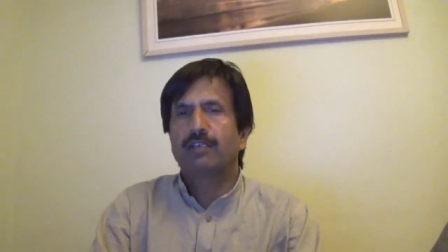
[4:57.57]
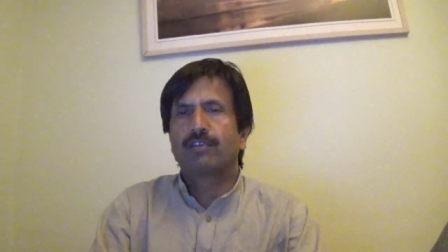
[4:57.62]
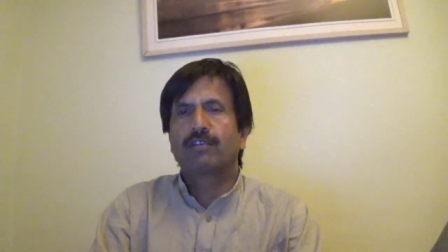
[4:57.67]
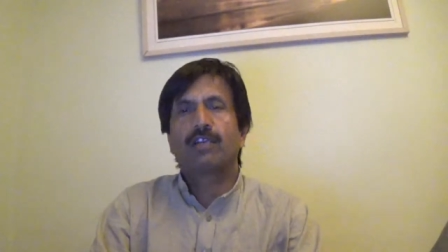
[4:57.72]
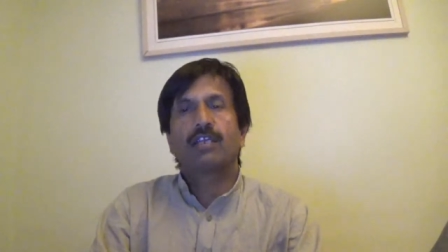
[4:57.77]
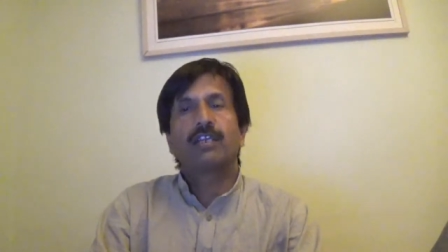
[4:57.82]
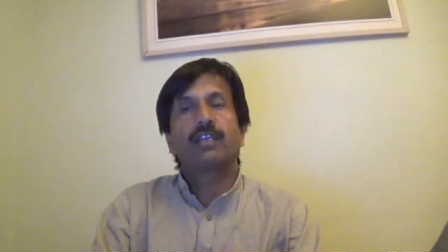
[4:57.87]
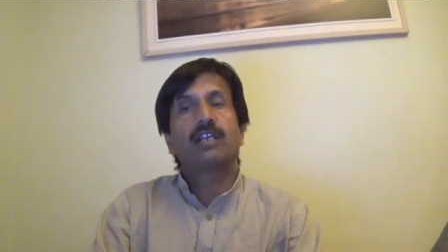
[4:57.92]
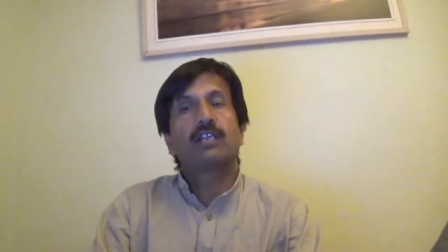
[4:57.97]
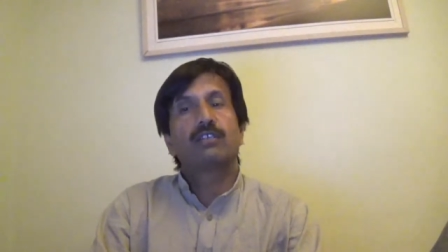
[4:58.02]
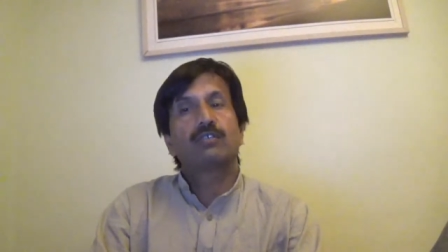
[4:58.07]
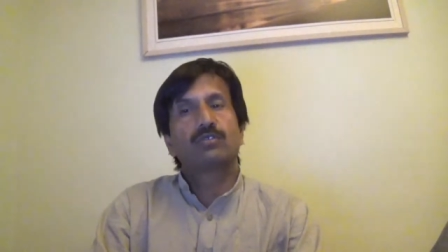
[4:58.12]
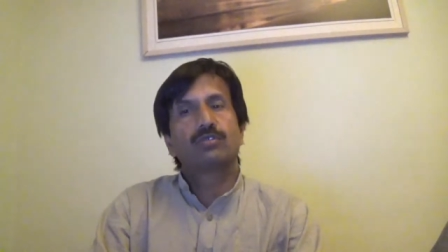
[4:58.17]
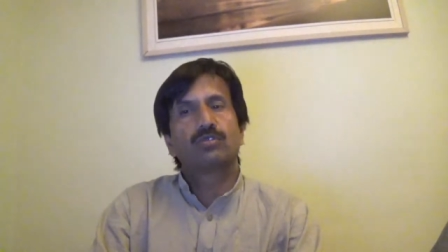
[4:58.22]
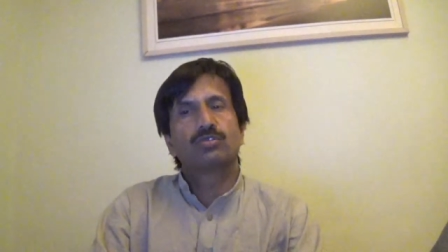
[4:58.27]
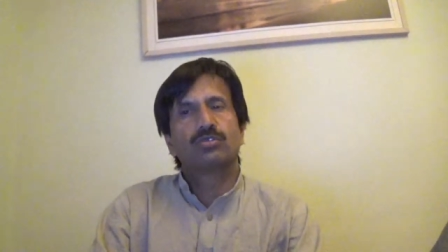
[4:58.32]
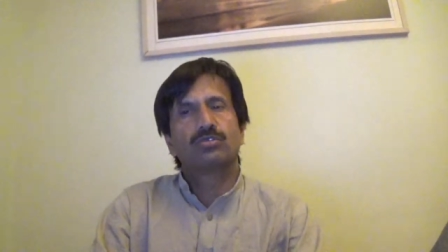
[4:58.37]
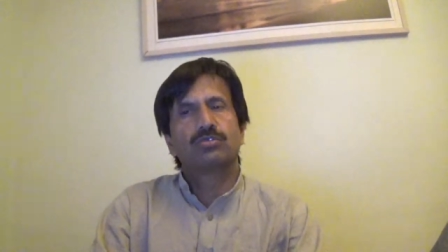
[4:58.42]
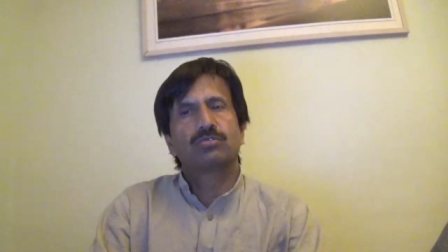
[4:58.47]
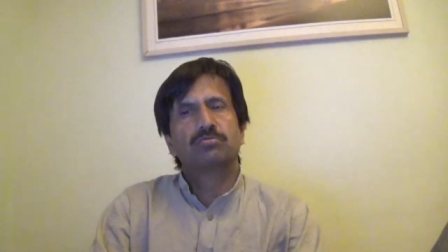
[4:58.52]
try not
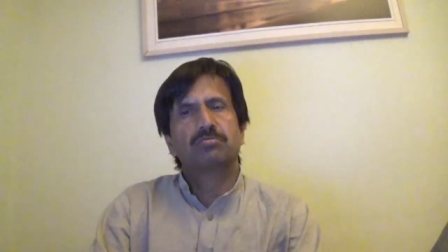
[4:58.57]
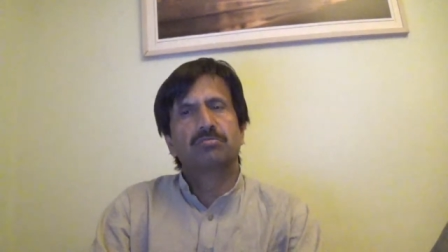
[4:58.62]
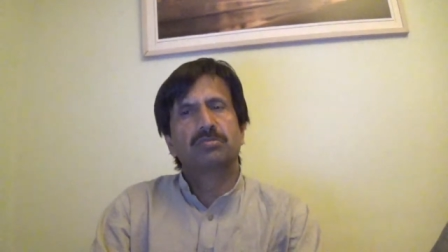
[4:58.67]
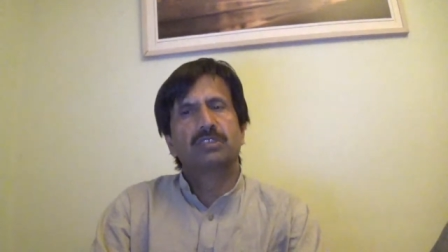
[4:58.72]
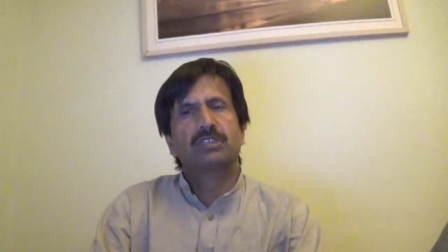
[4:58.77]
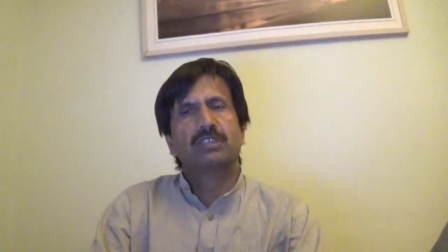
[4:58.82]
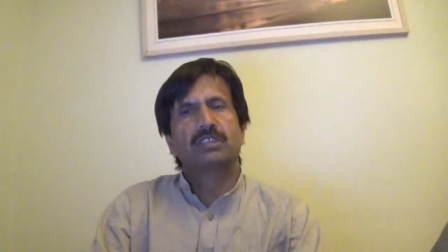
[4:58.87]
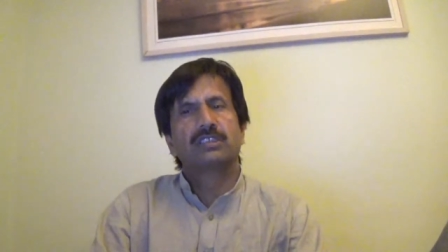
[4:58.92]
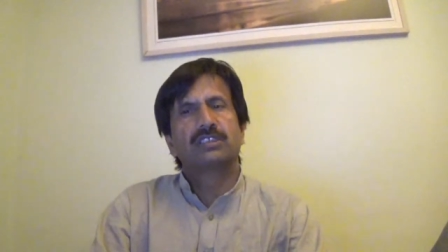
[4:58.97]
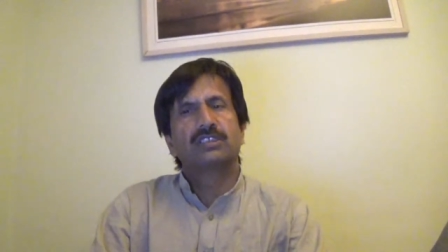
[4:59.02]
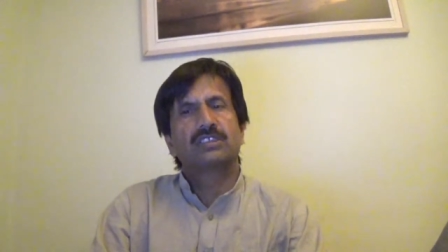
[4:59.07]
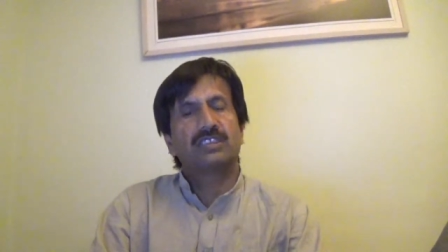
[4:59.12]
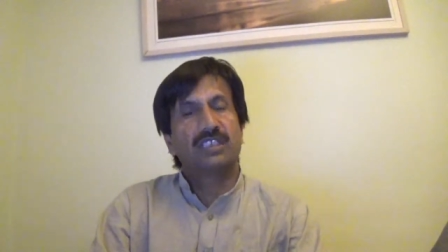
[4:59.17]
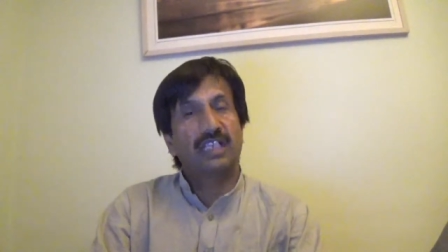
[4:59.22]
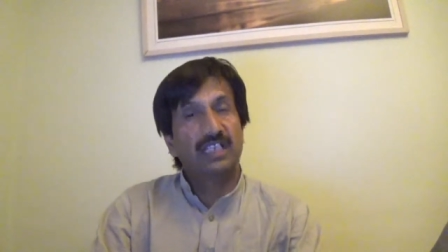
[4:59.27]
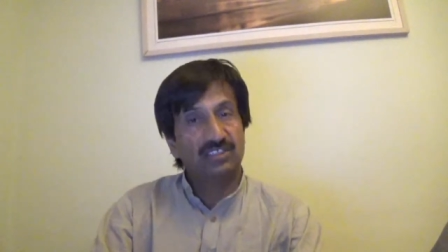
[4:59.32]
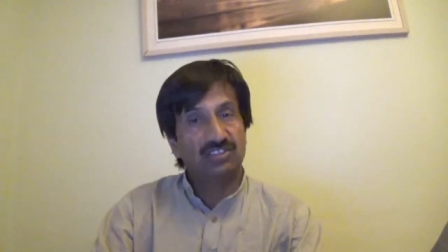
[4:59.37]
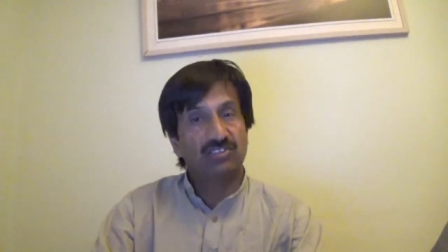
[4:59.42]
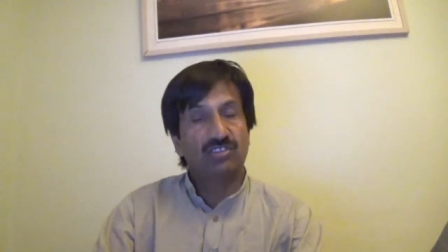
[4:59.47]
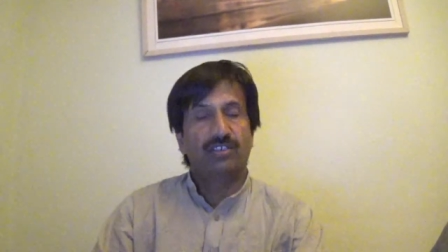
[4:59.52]
to uh,
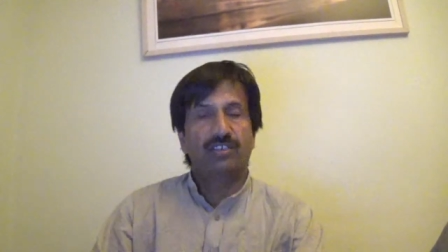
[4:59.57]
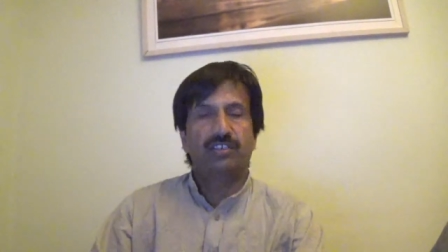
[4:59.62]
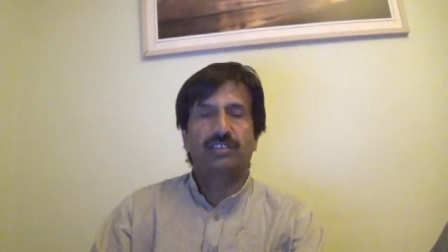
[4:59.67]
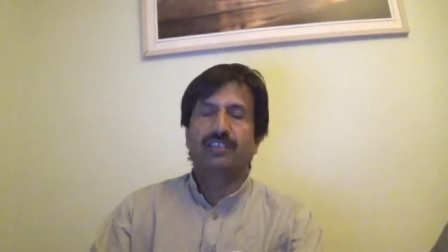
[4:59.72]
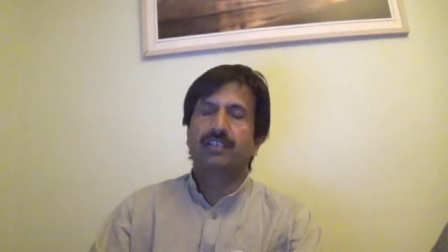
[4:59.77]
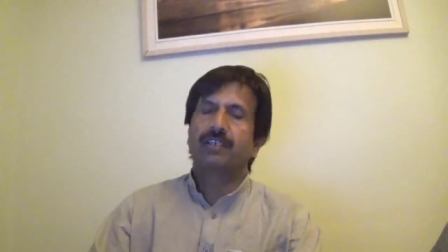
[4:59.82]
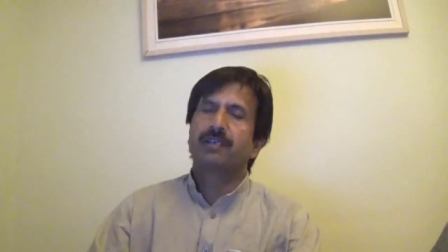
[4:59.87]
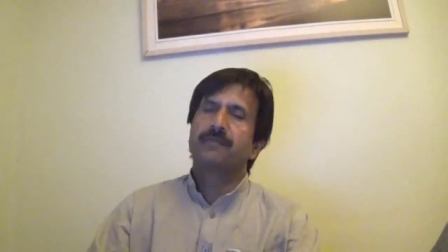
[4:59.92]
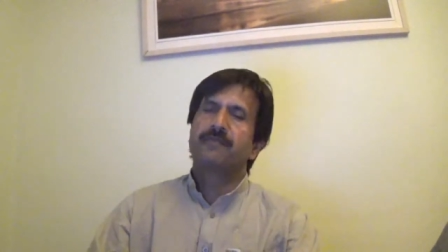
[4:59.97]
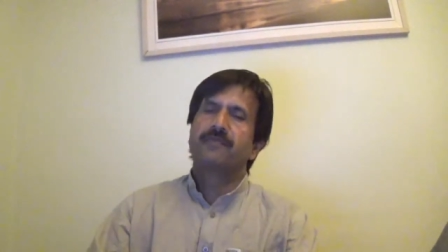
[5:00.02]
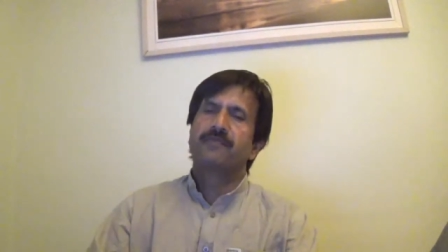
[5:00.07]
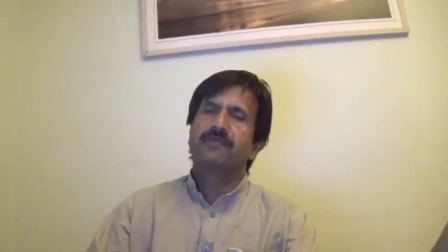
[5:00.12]
scratch the area